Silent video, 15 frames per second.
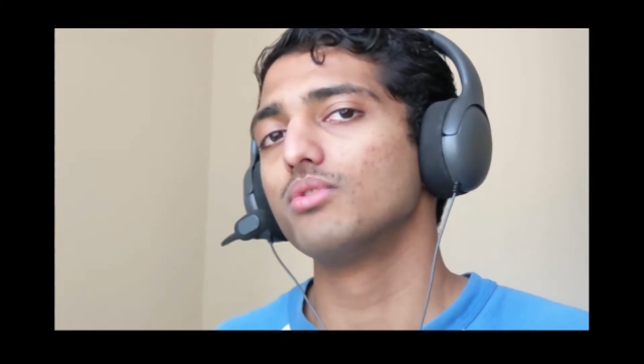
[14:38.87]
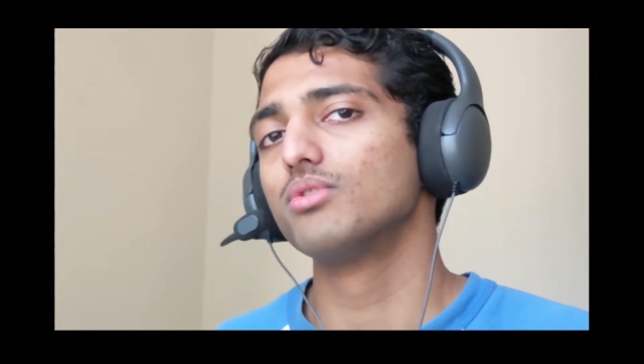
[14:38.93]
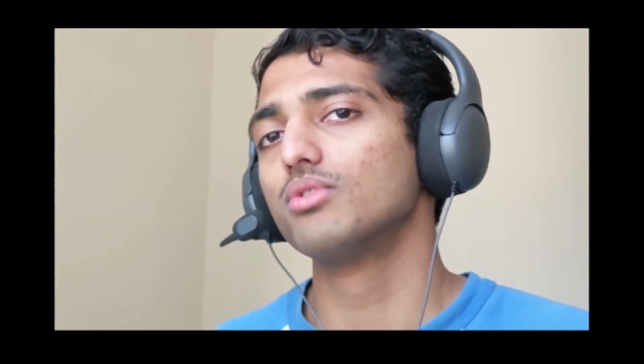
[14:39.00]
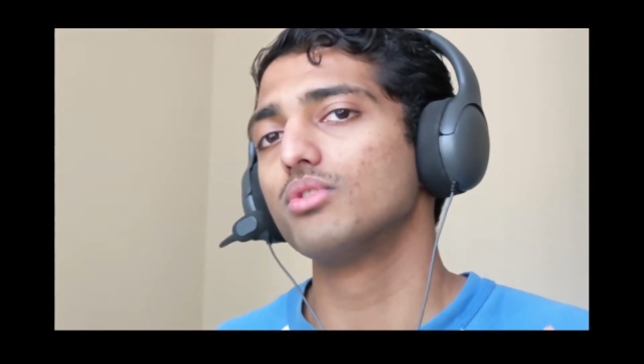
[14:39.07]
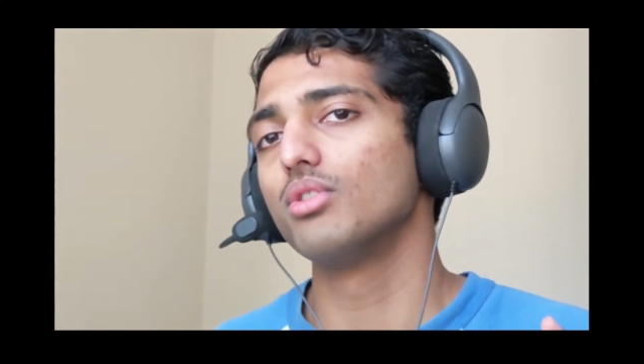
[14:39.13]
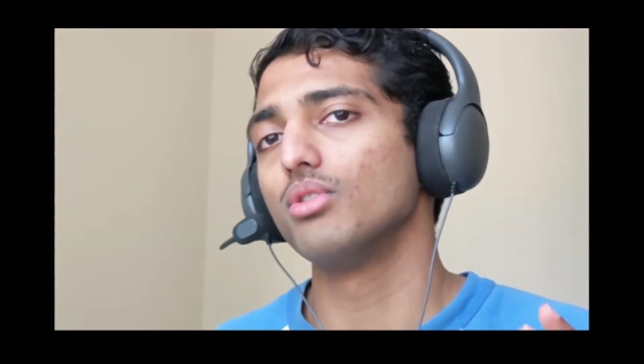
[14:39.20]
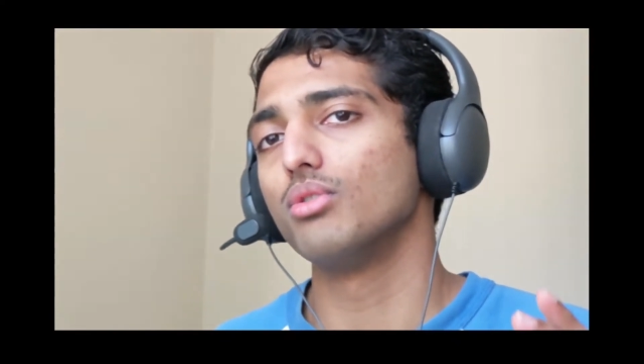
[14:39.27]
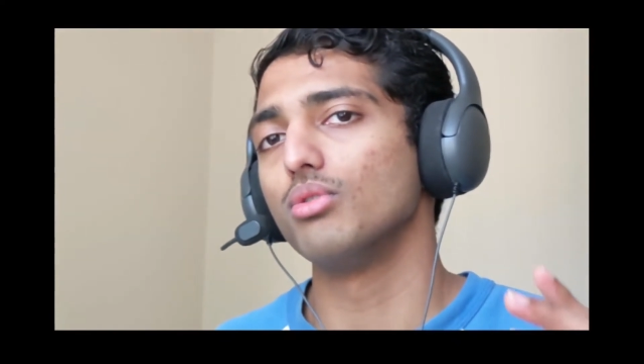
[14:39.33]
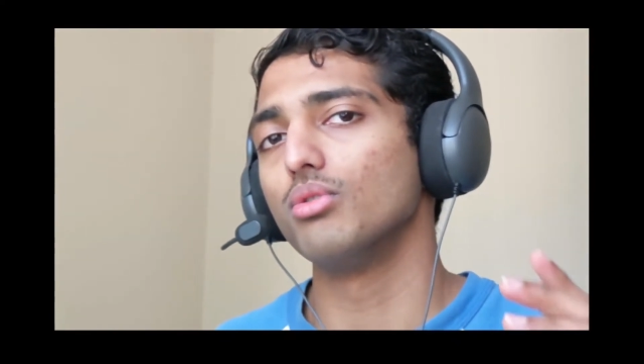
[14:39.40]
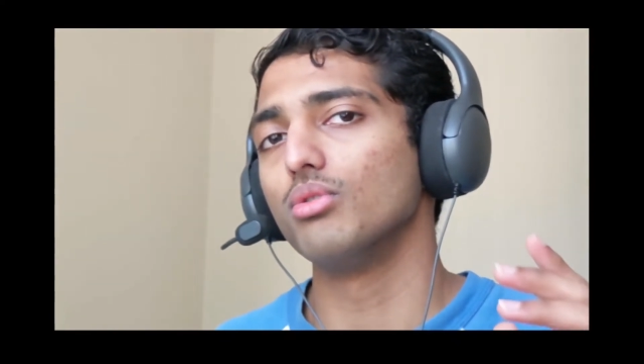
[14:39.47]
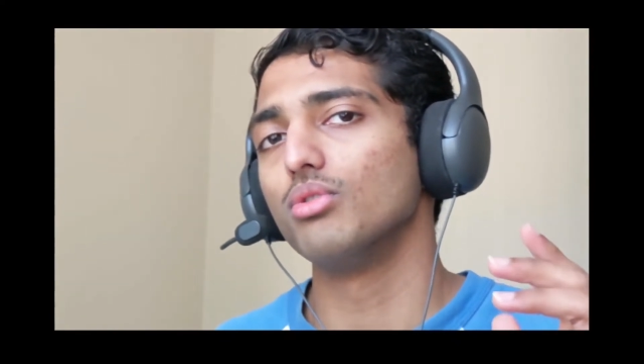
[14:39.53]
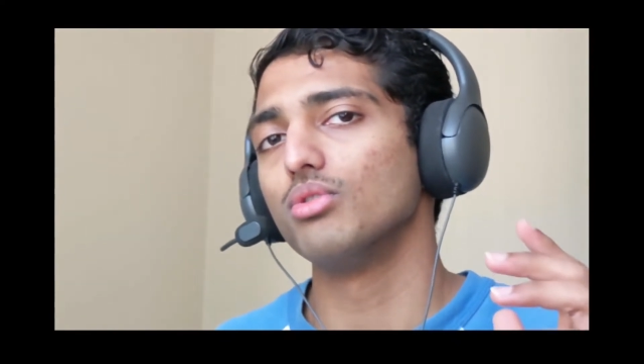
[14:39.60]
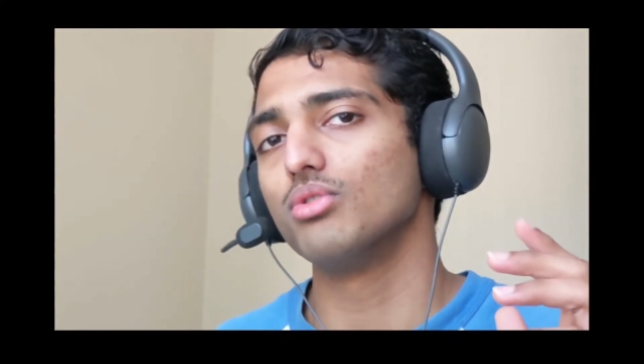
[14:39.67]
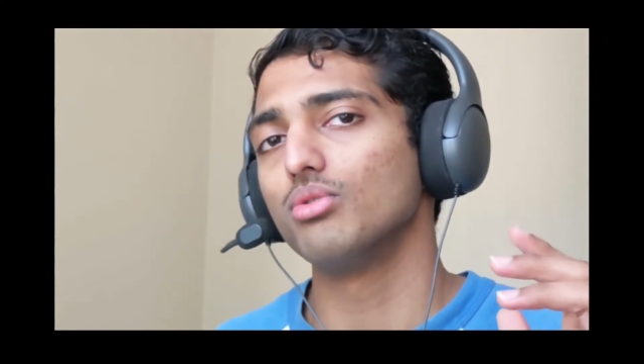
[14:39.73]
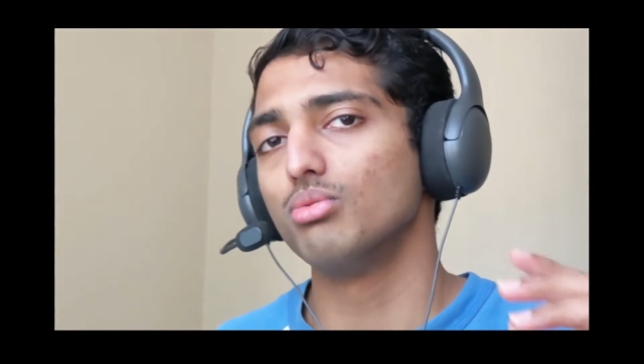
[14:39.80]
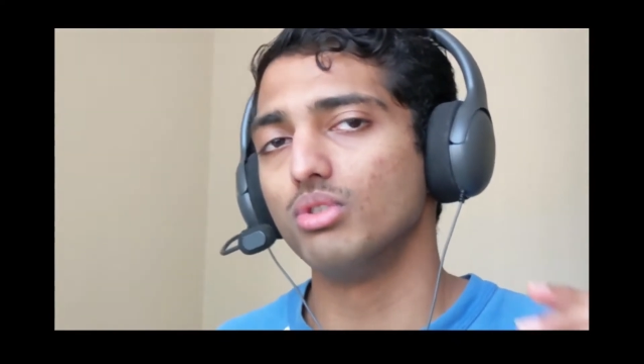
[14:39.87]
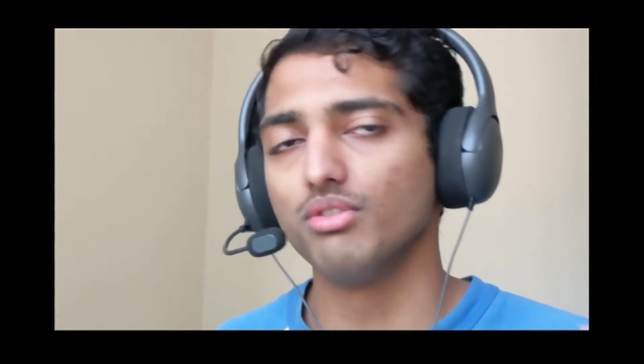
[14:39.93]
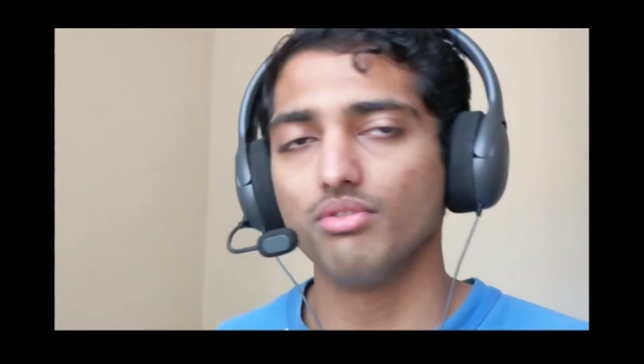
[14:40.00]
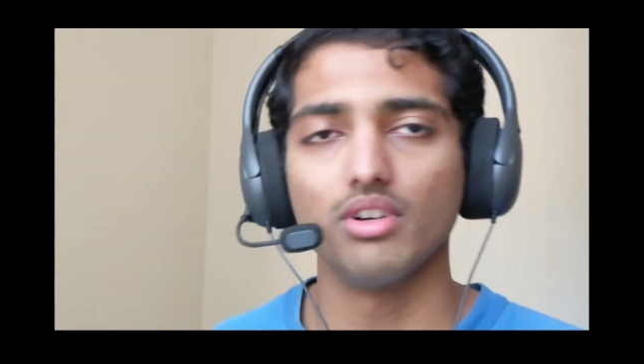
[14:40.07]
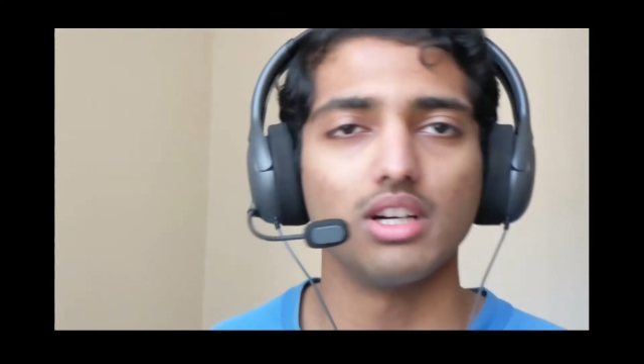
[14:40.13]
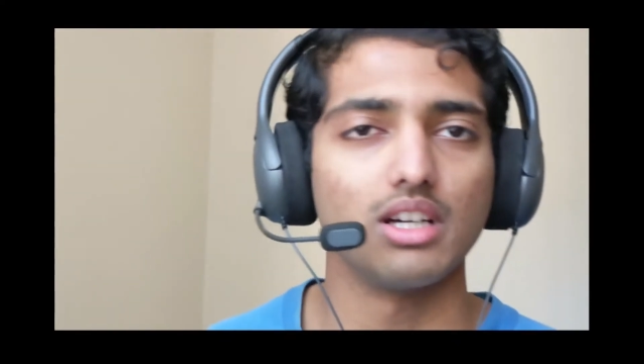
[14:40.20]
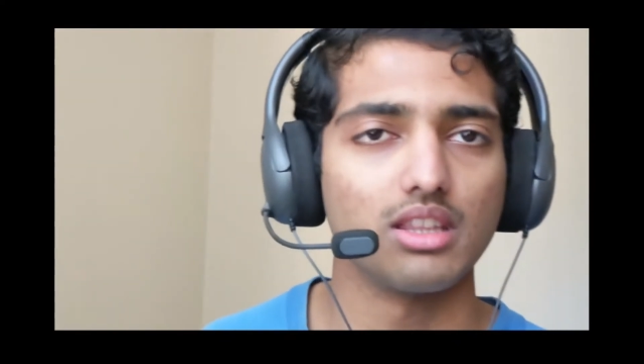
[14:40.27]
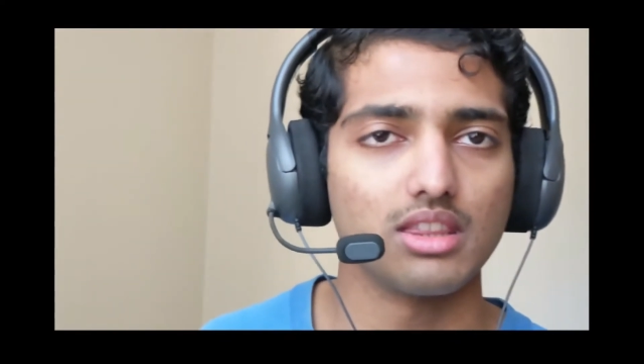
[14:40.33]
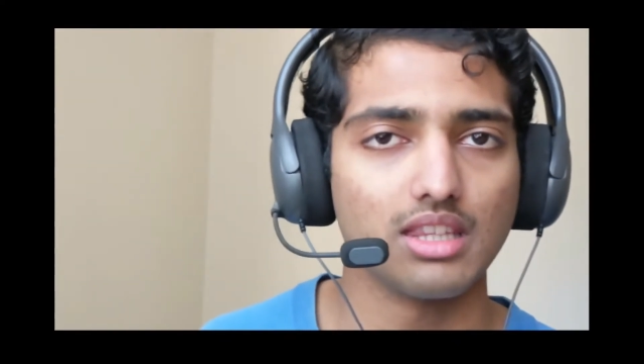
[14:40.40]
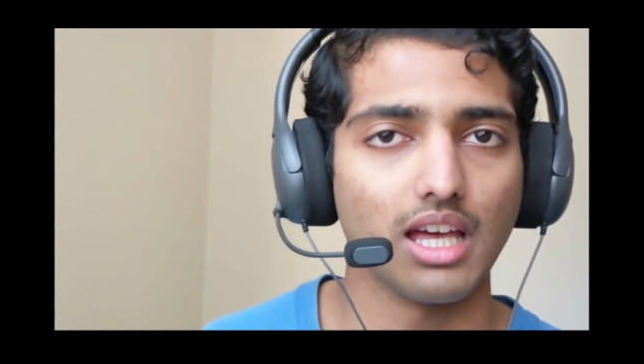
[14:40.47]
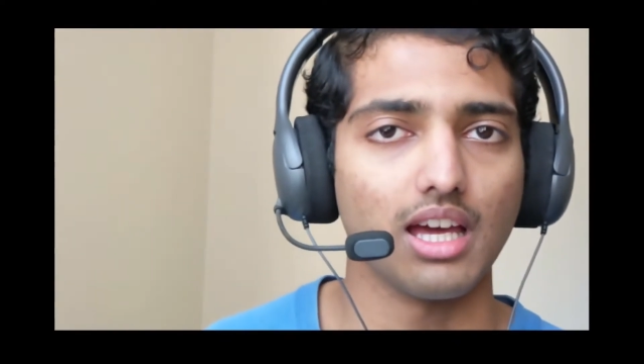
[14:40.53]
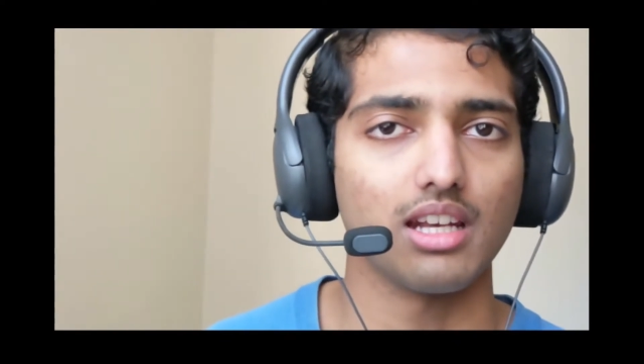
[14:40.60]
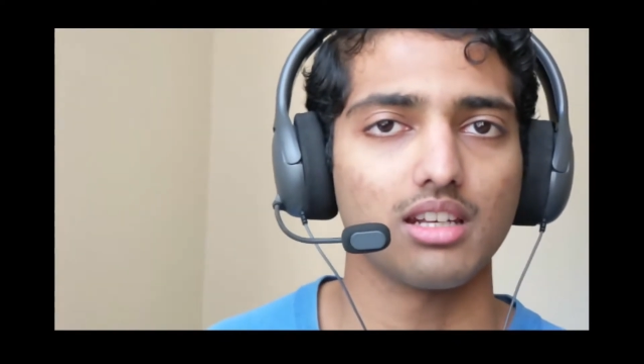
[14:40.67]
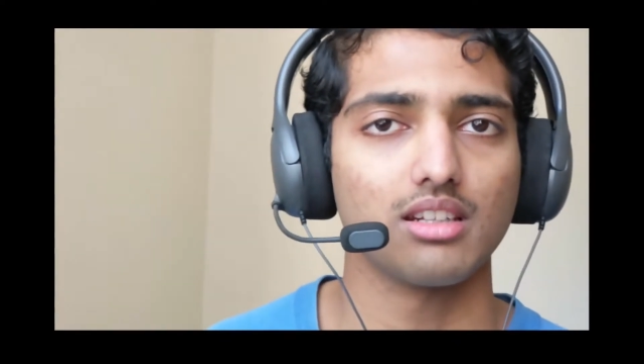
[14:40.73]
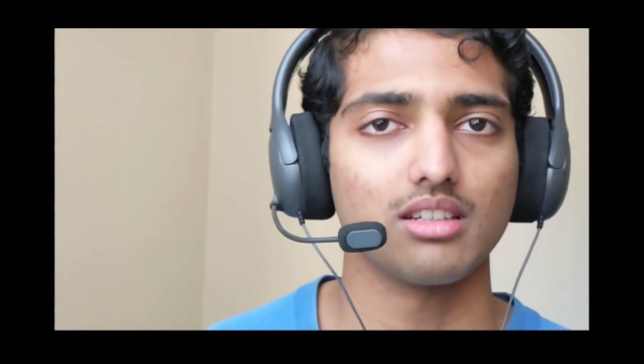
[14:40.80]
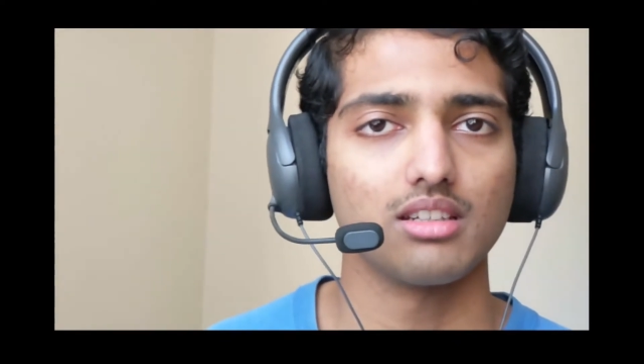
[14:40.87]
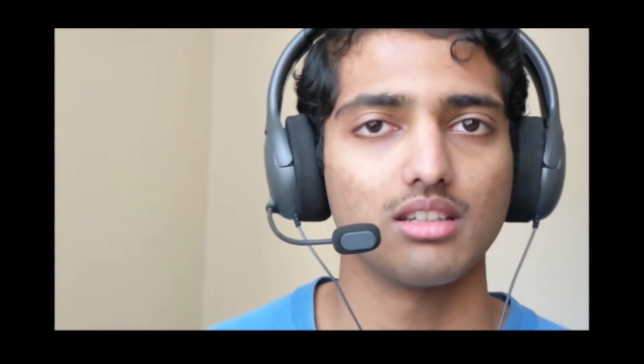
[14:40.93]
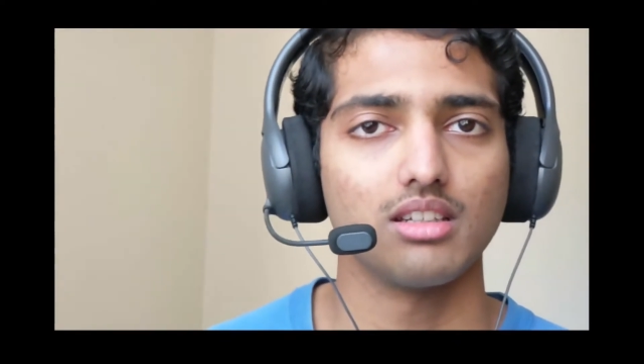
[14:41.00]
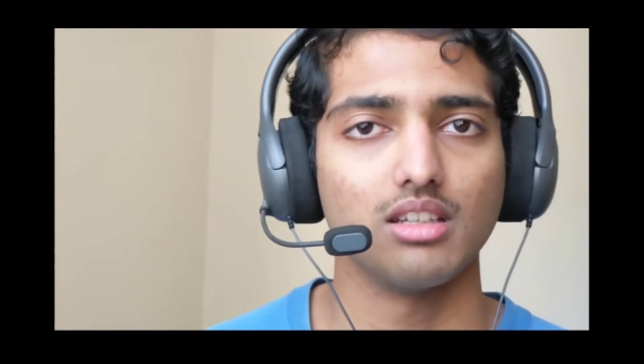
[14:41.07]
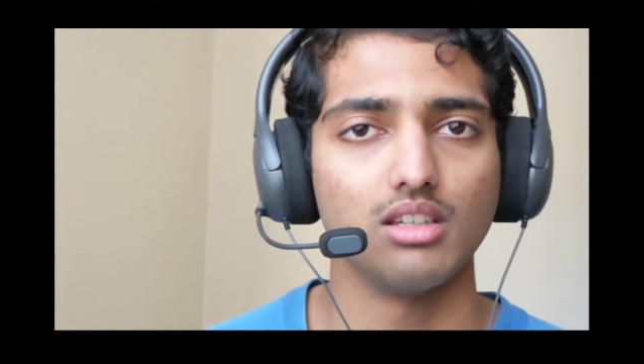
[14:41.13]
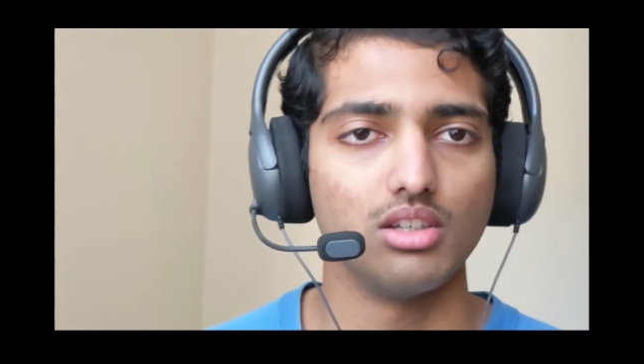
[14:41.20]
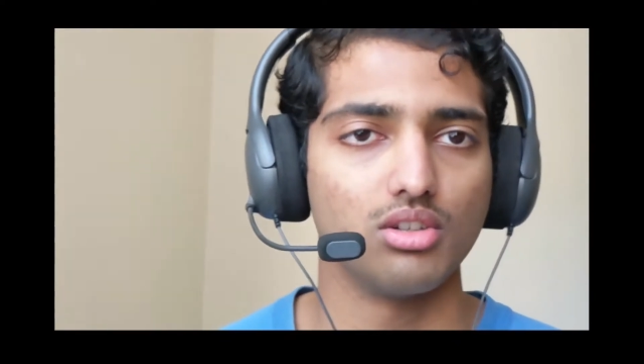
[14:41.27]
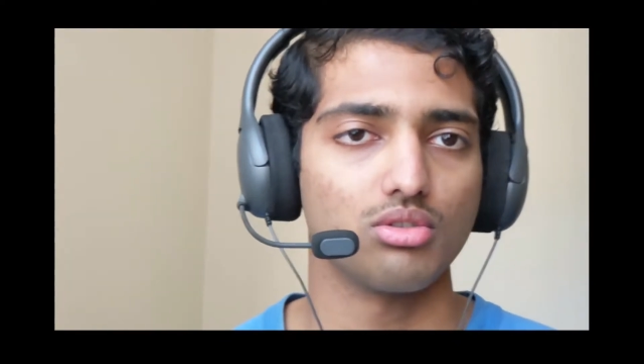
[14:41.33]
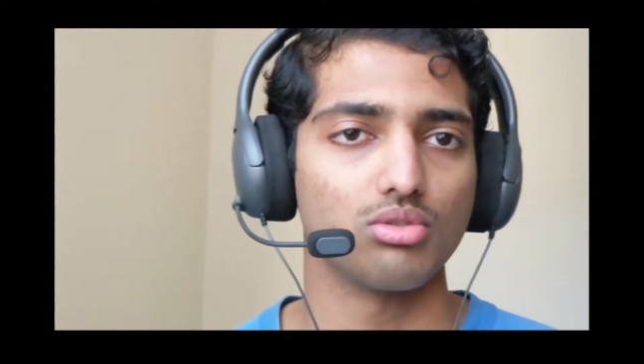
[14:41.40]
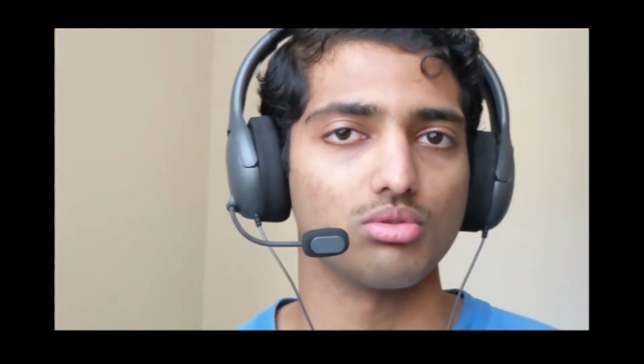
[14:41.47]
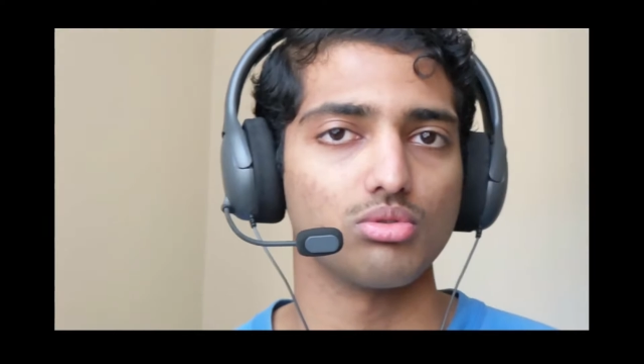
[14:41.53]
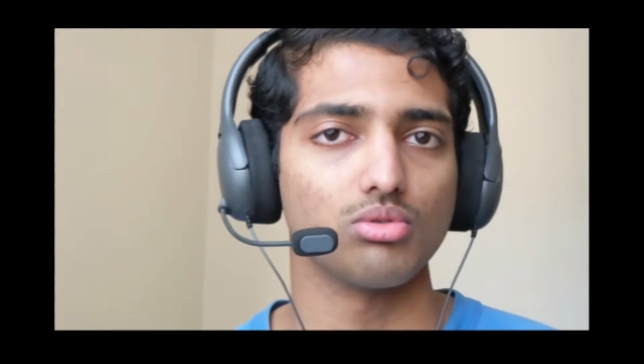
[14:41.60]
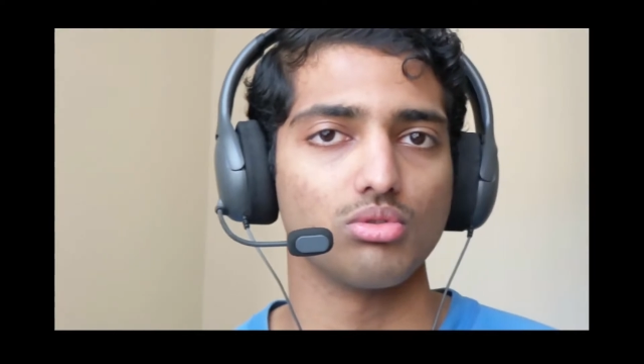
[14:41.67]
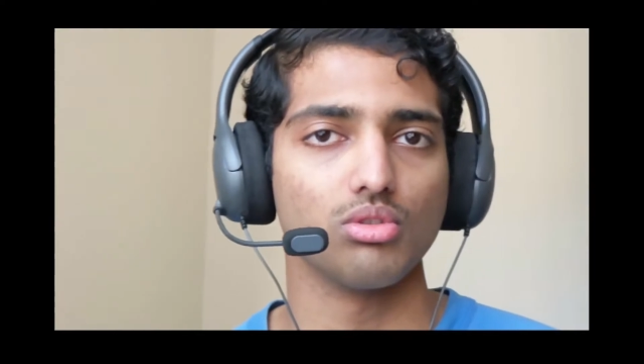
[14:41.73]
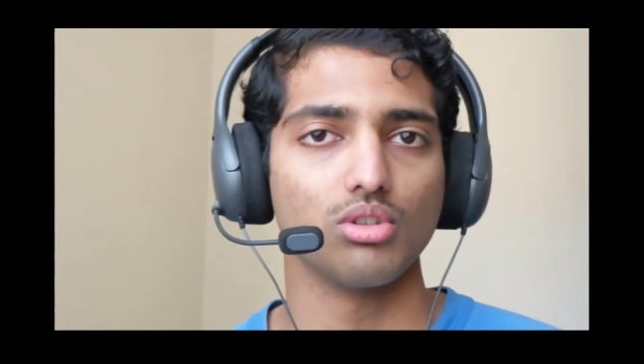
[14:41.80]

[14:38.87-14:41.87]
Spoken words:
to revert that initial